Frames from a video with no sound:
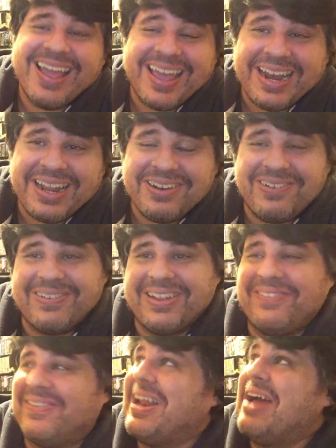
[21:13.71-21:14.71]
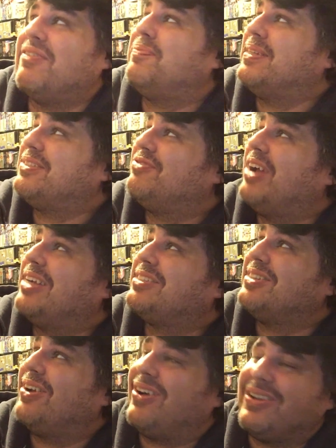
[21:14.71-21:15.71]
and I don't really want to have a bunch of
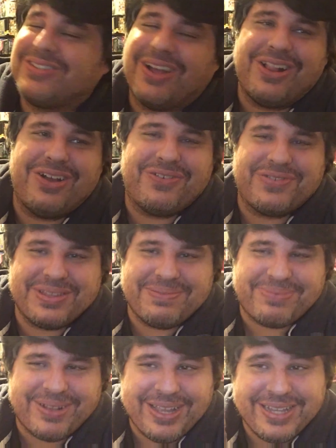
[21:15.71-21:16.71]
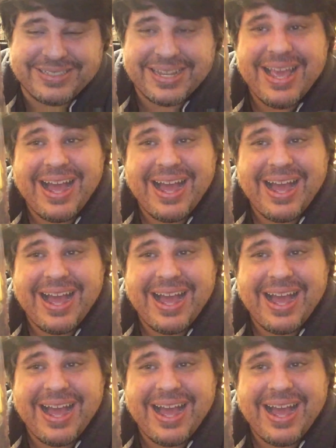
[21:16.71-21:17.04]
fashion dolls all over the place.